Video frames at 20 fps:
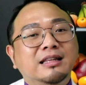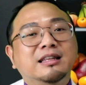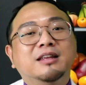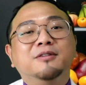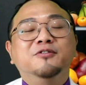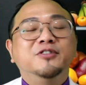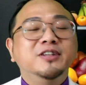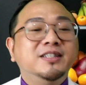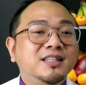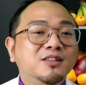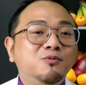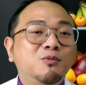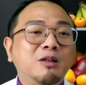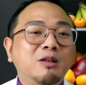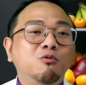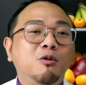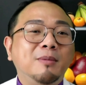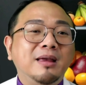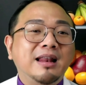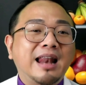The recent
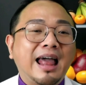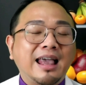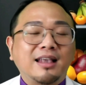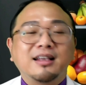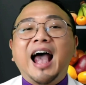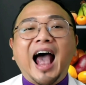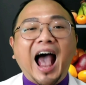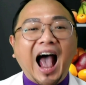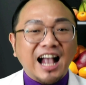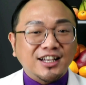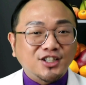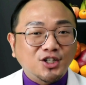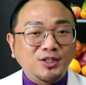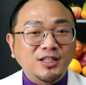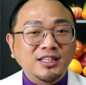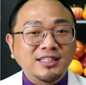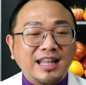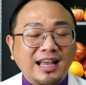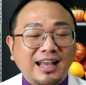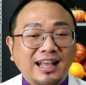one will be like
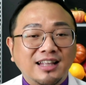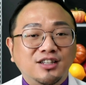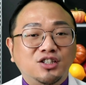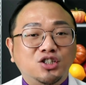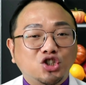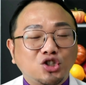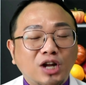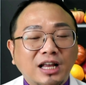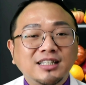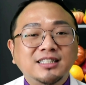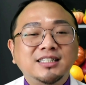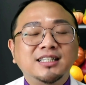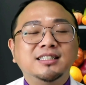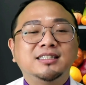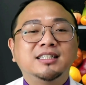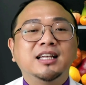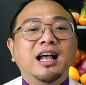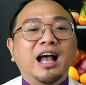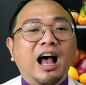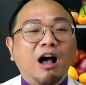arginine that can
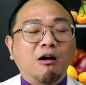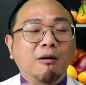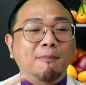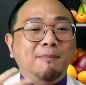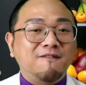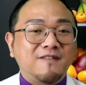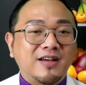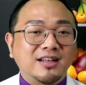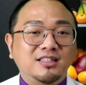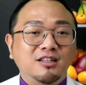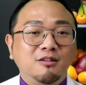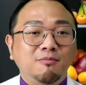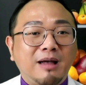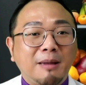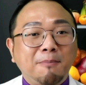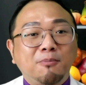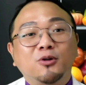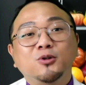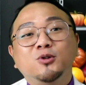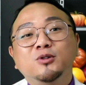strengthen our blood vessel
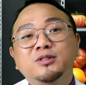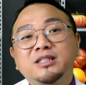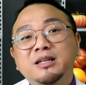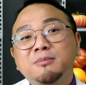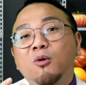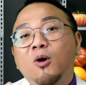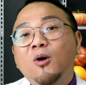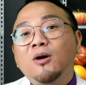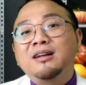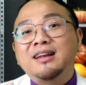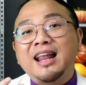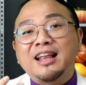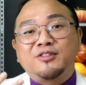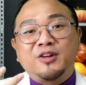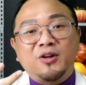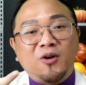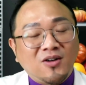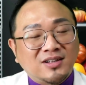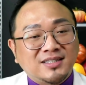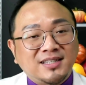by producing more
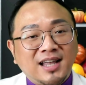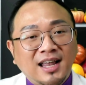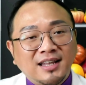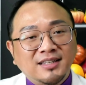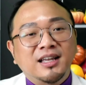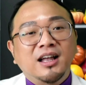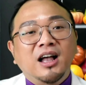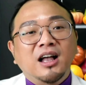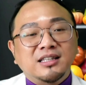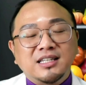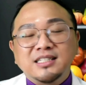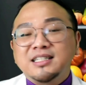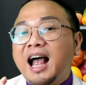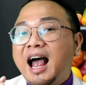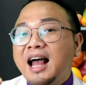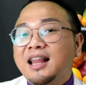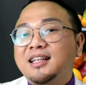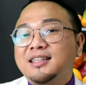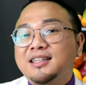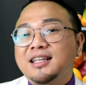nitric oxide. These
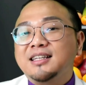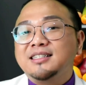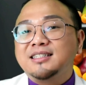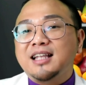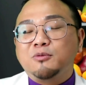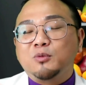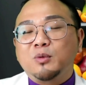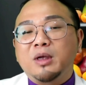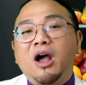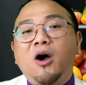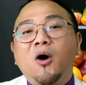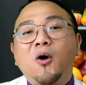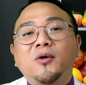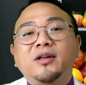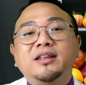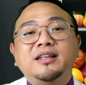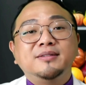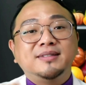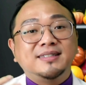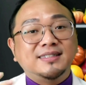are the things that we
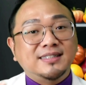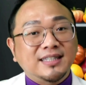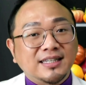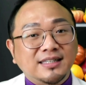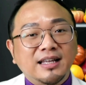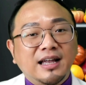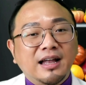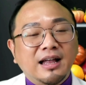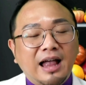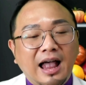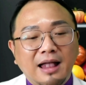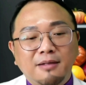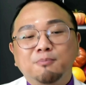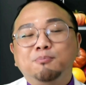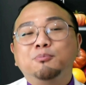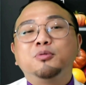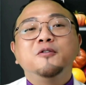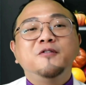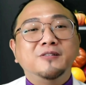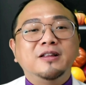already seen
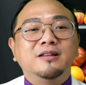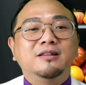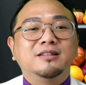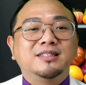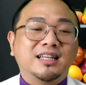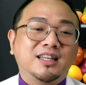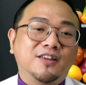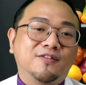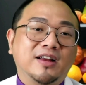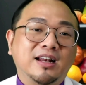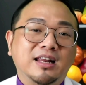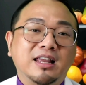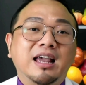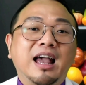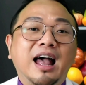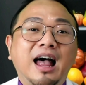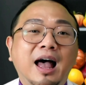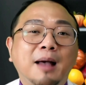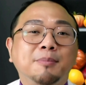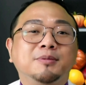and proven
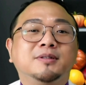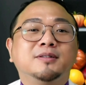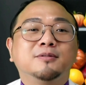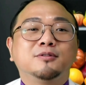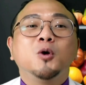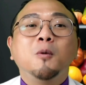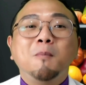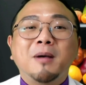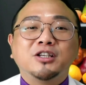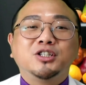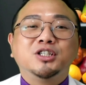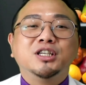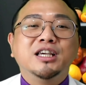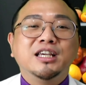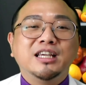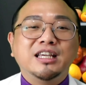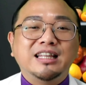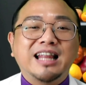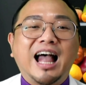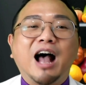scientifically helps so much
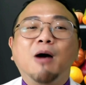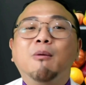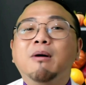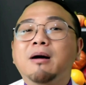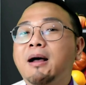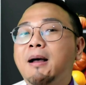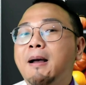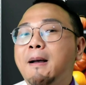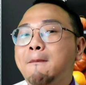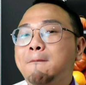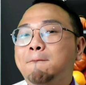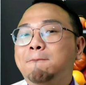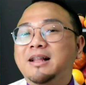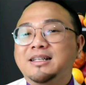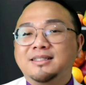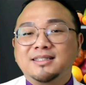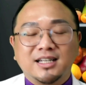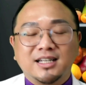in our blood